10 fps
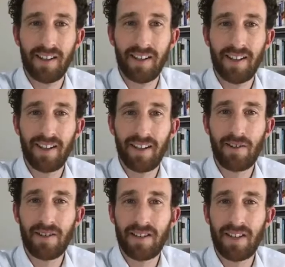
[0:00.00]

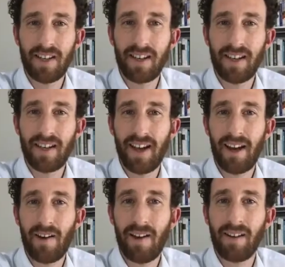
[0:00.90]
Good to see you there,
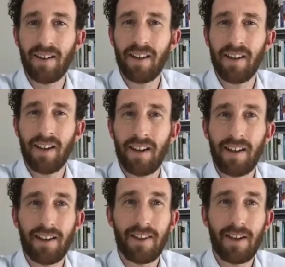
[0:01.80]
Karen.
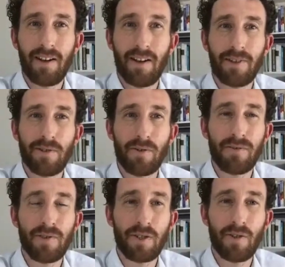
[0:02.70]
Yeah, thank you guys all
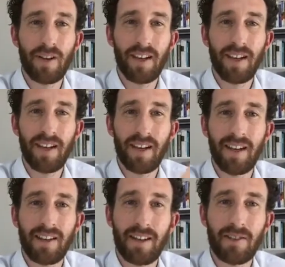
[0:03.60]
for joining
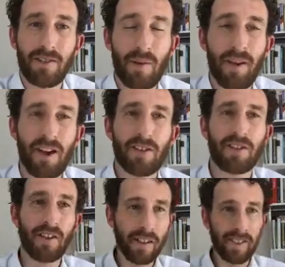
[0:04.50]
in. Thank you so much.
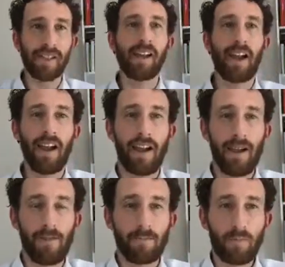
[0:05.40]

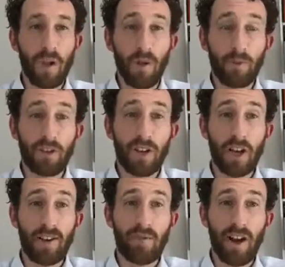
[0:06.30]
I'm also going to
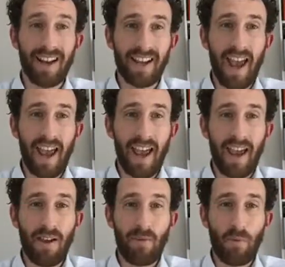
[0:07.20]
be running
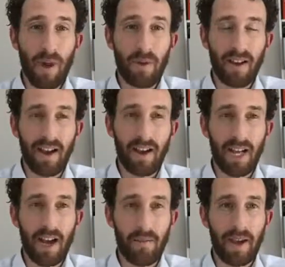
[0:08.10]
a webinar
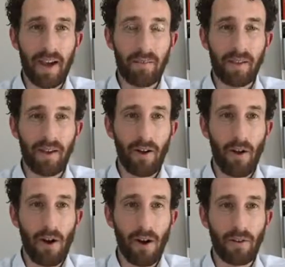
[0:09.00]
coming up
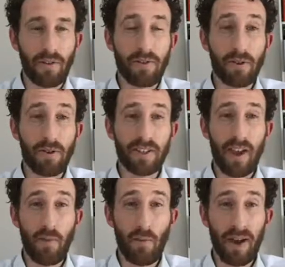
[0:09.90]
on Thursday
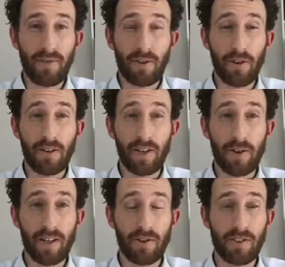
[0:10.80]
week for those that are
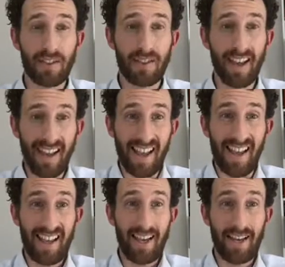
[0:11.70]
interested
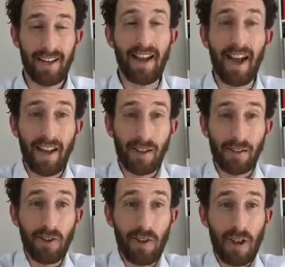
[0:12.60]
in
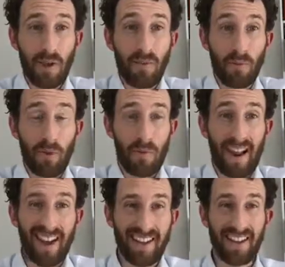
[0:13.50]
learning more about